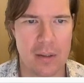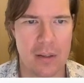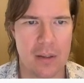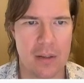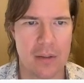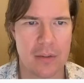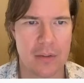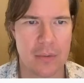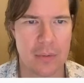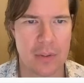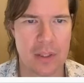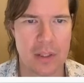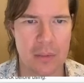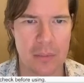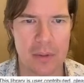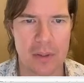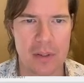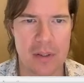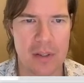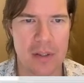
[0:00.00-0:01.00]
So we can get
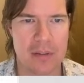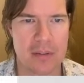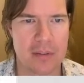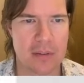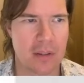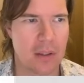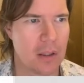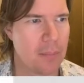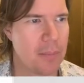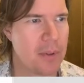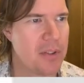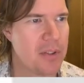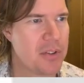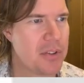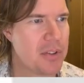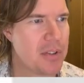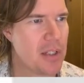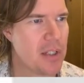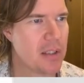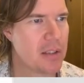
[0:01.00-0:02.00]
rid of this garbage
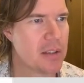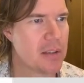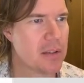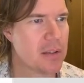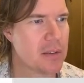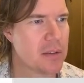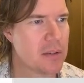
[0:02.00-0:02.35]
thing.